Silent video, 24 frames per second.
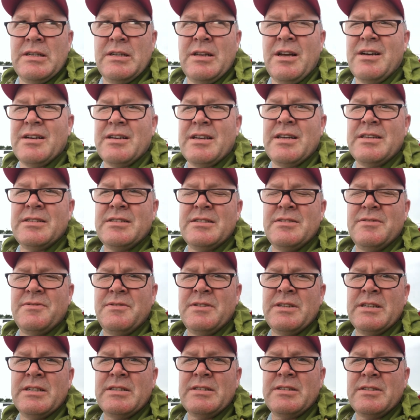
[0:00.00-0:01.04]
Not catching
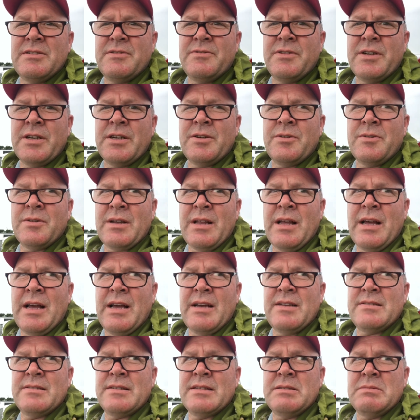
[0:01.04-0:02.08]
fish is very
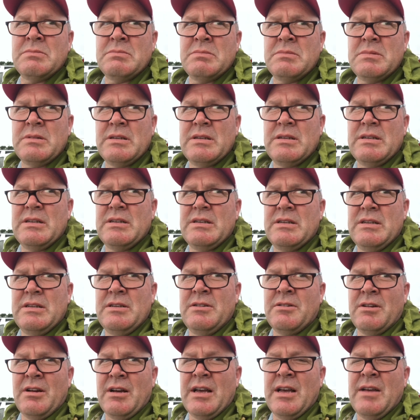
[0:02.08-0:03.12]
relaxing.
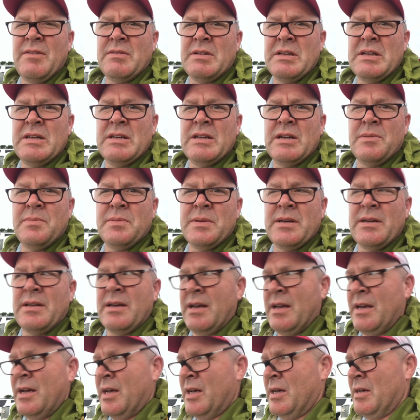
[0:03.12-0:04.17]
You're not having to get up and
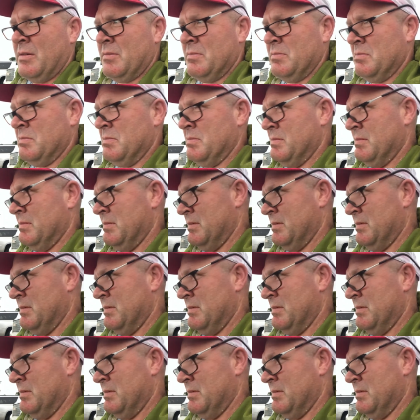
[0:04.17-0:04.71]
down.